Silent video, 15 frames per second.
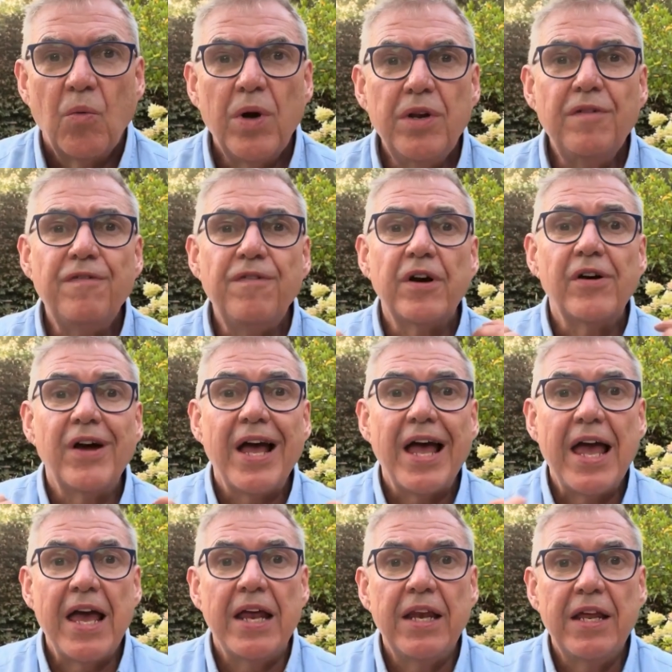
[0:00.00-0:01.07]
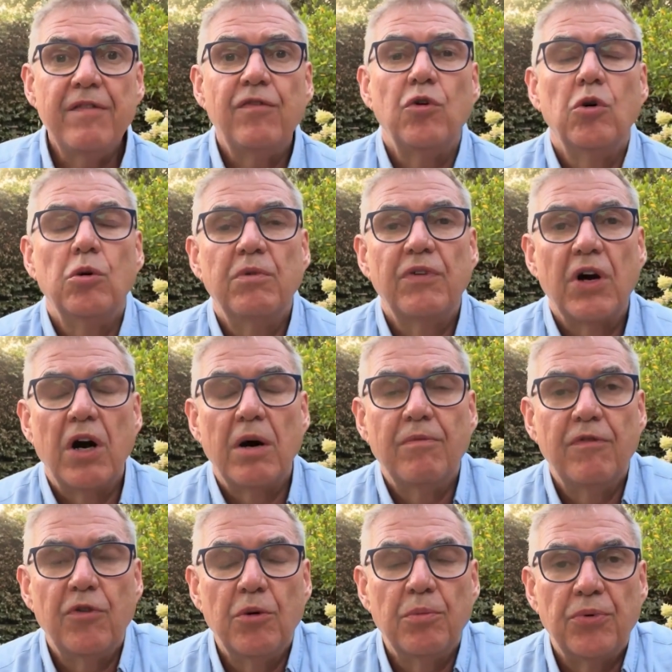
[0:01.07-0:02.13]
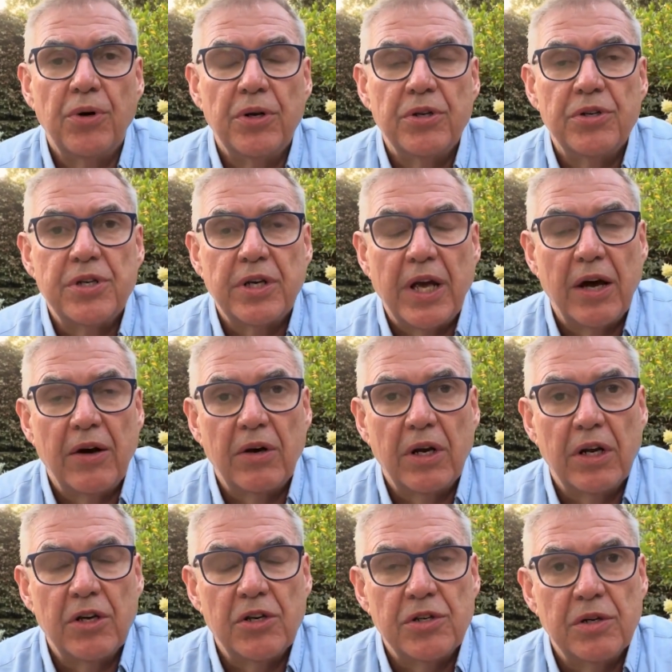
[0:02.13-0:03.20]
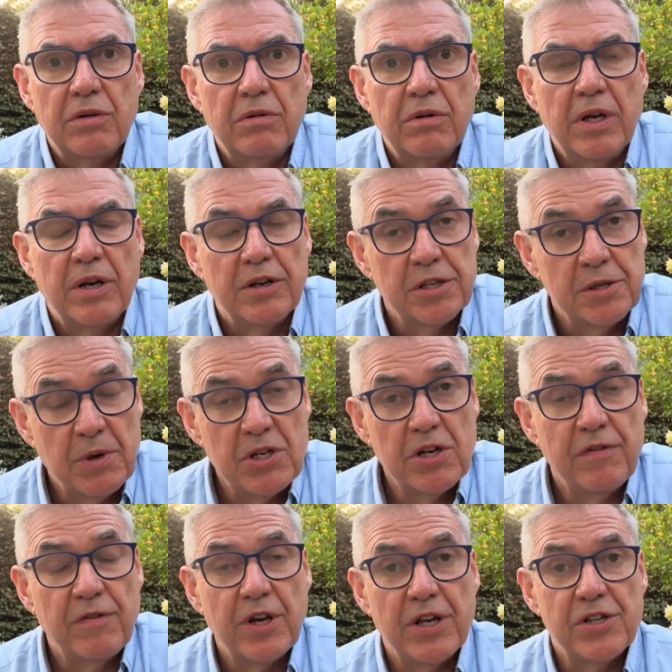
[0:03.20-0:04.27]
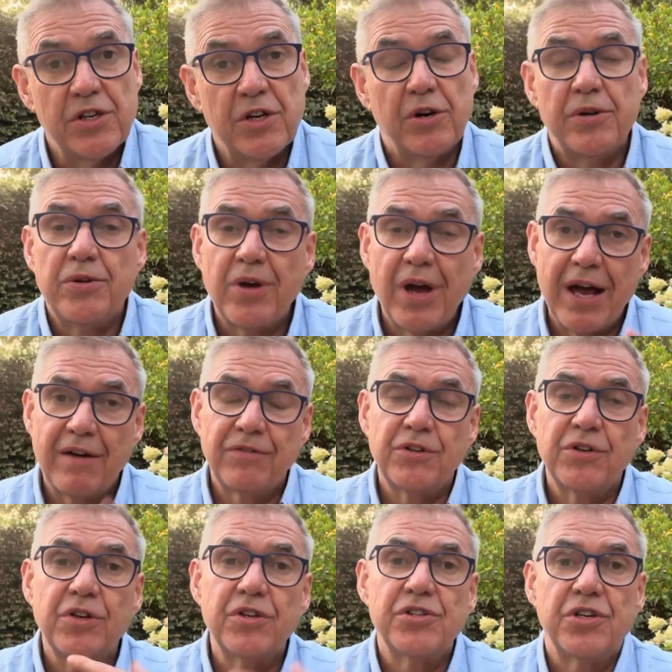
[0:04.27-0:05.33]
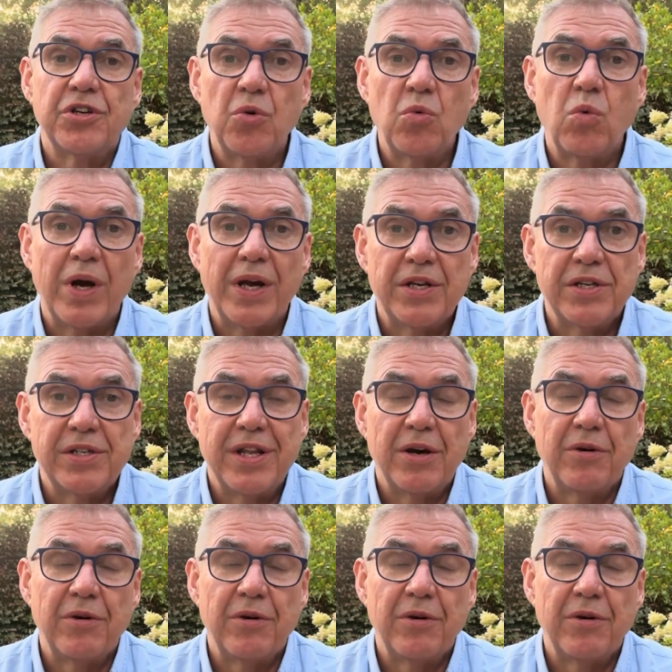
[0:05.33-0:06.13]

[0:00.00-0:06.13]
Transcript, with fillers: when you figure out any form of carbon footprint calculation, you know, especially for net zero, you have to consider waste.